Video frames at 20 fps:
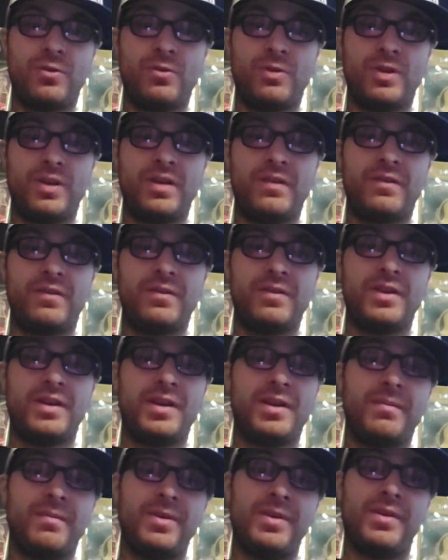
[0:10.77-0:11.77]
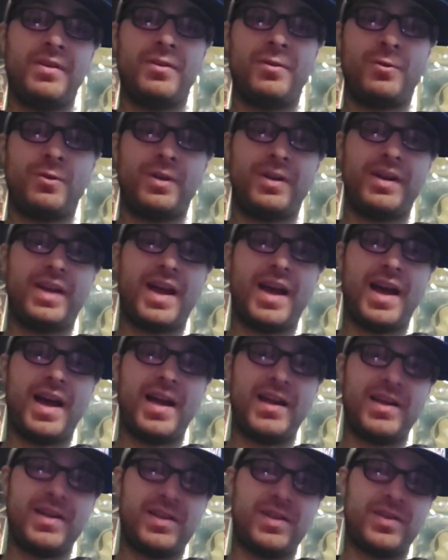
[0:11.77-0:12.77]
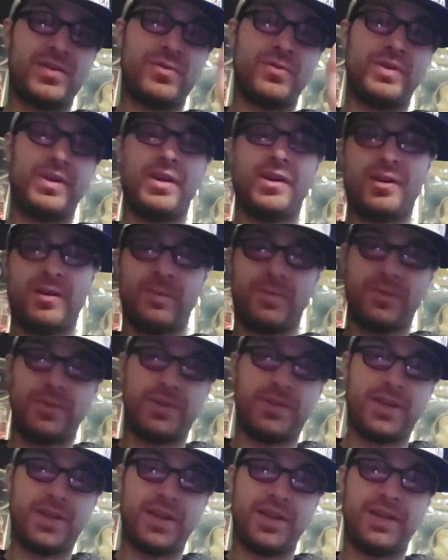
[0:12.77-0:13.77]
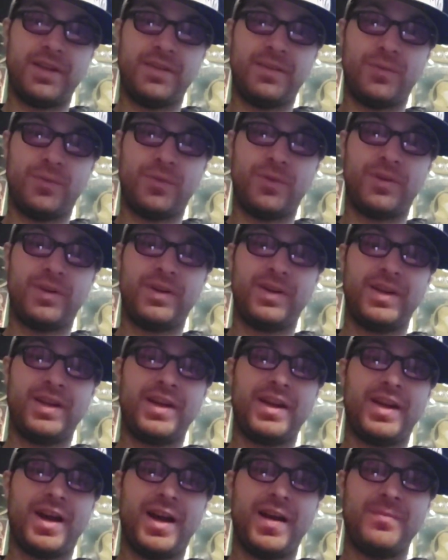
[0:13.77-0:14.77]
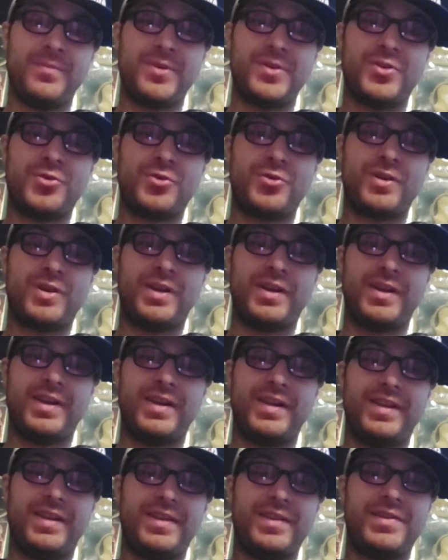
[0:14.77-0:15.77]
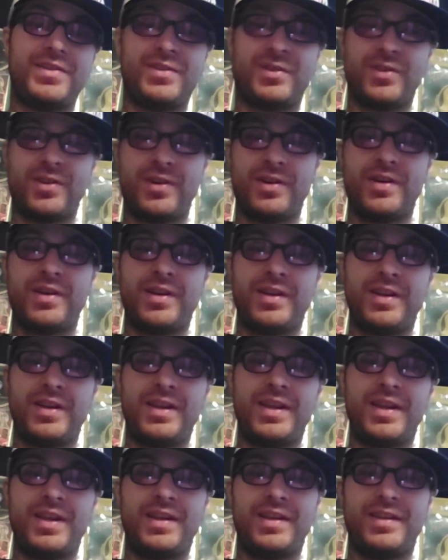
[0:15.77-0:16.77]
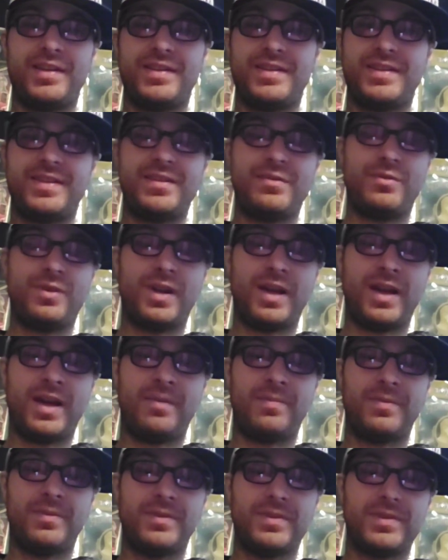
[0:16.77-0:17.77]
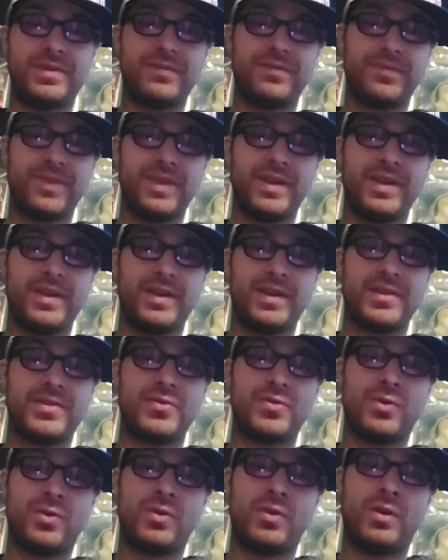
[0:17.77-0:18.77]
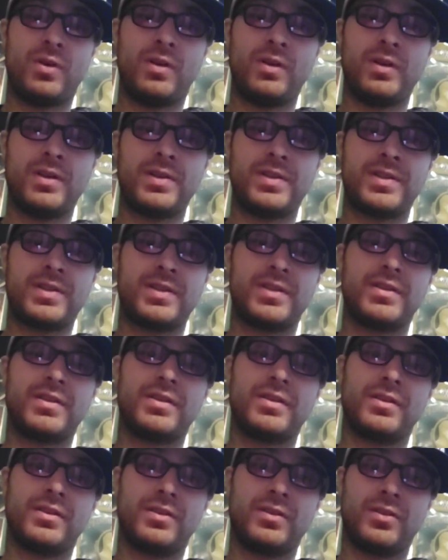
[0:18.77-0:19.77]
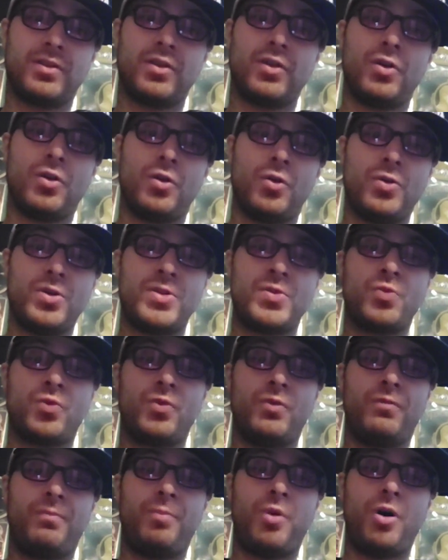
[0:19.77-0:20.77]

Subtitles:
or whatever. But you know what? I just don't care about that anymore. I'm just trying to get this started again and see what happens. So I'll call this the Lotus Wolf